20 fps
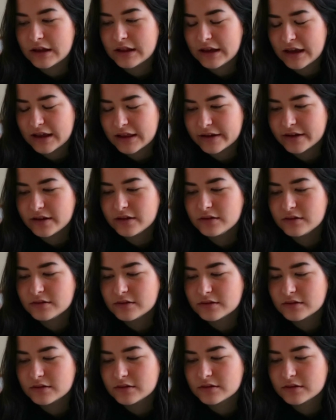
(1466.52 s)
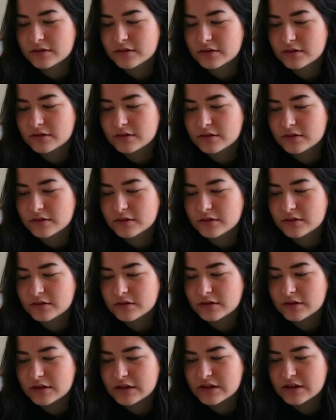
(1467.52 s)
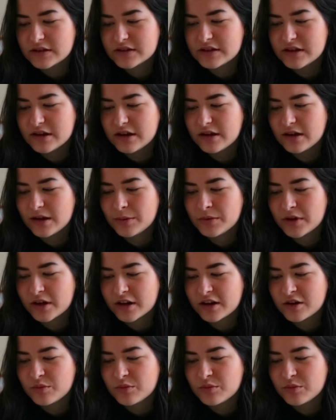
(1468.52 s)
Layla? Issa, I'm not